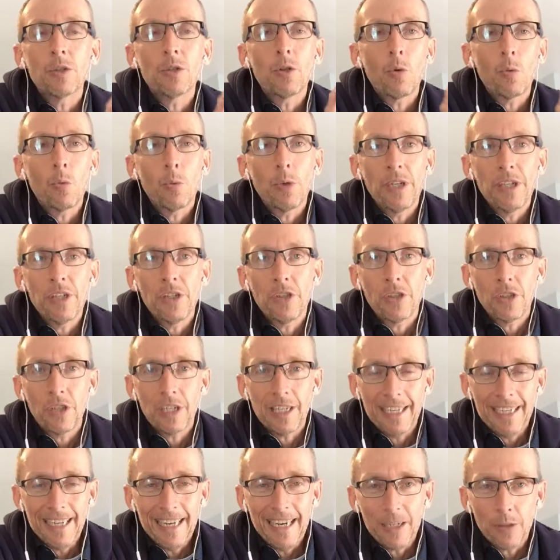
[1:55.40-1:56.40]
reach, to
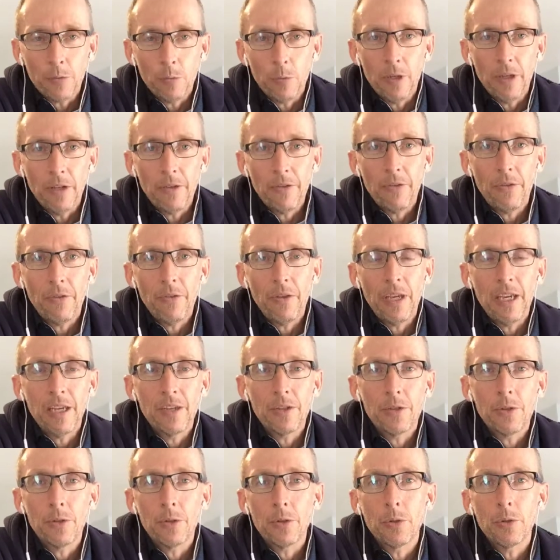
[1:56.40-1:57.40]
connect with,
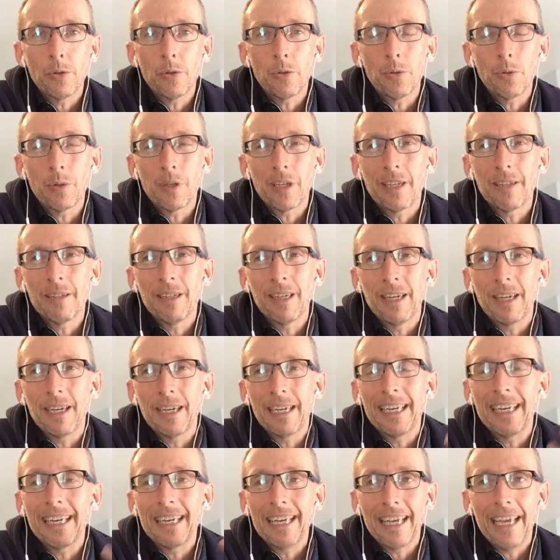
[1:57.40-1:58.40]
and to
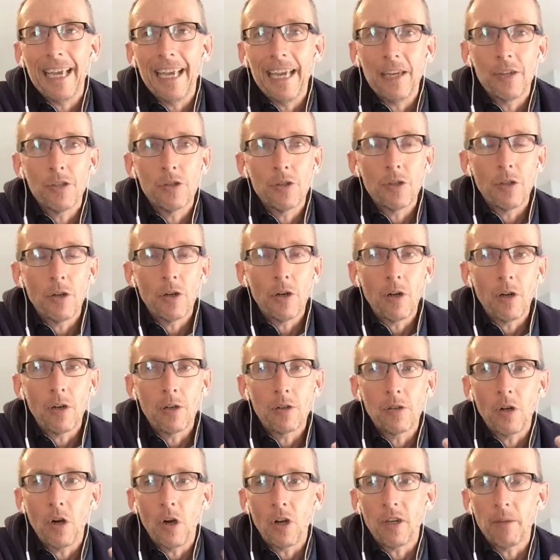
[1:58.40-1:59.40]
engage their
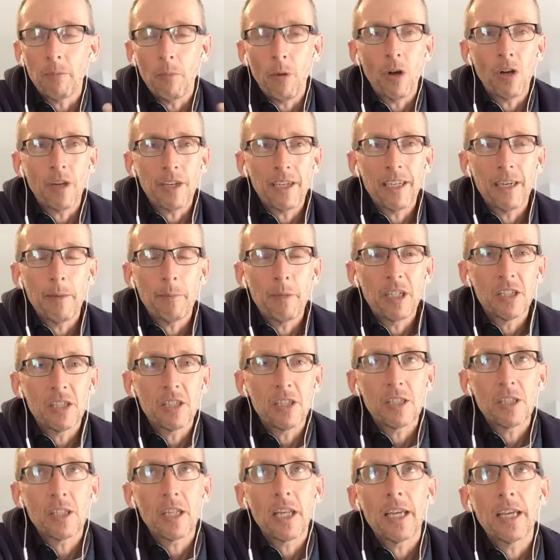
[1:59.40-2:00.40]
target market. I mean, it's
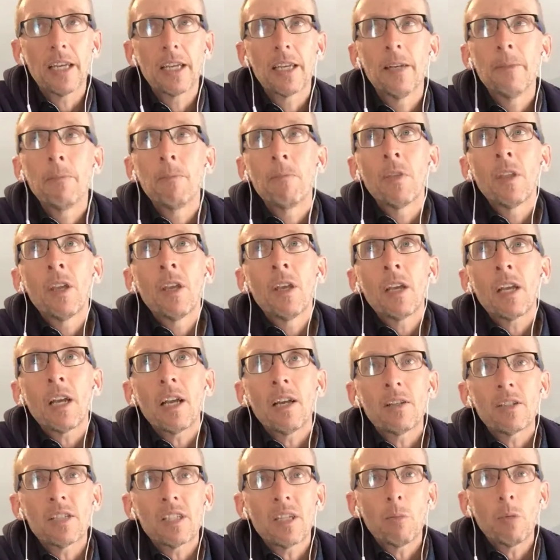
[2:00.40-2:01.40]
just like
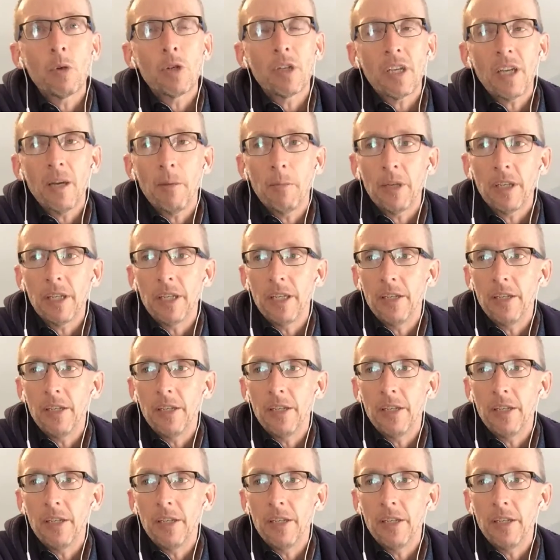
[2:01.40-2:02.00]
kind of someone coming